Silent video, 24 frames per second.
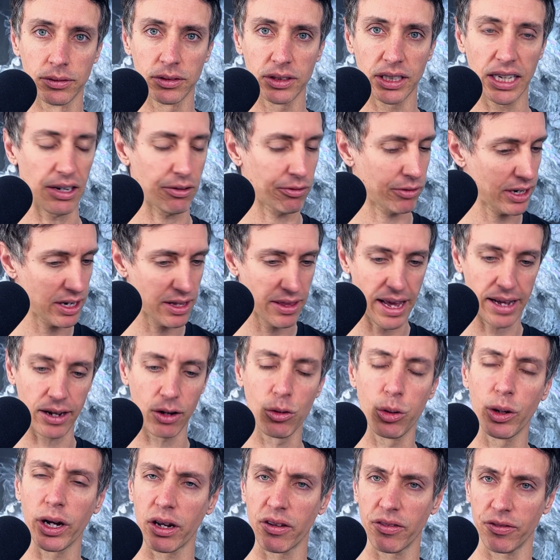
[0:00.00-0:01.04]
Get rid of that
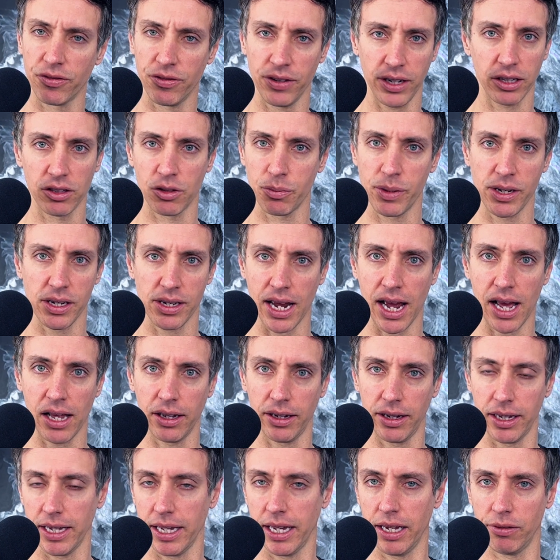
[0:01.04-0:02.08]
quick fix
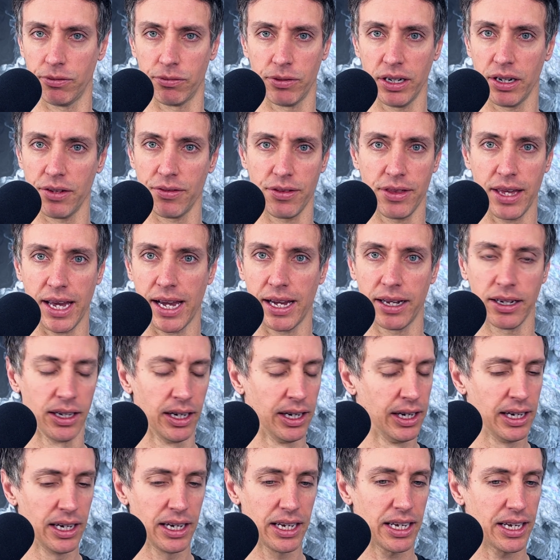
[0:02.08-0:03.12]
mentality. Get rid of that
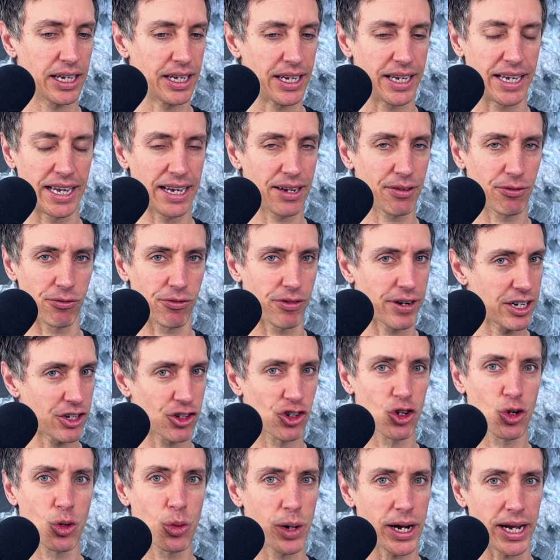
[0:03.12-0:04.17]
get rich
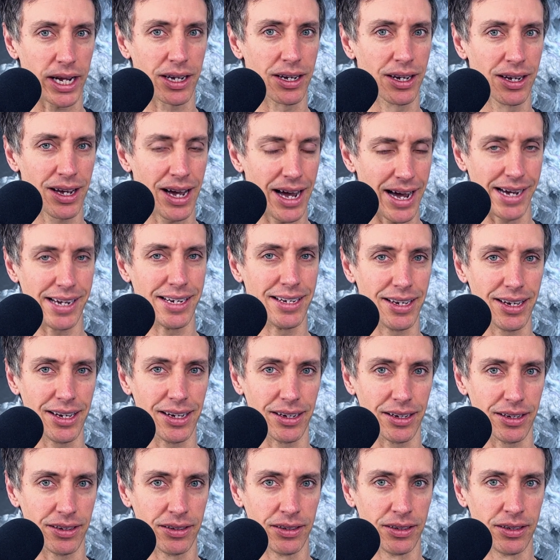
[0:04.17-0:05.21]
quick
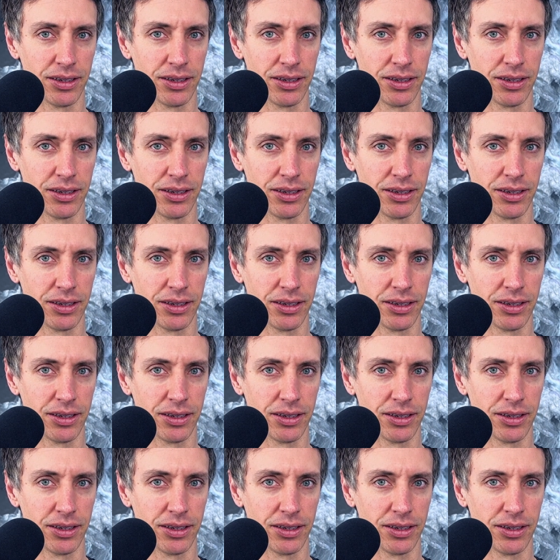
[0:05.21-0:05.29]
idea.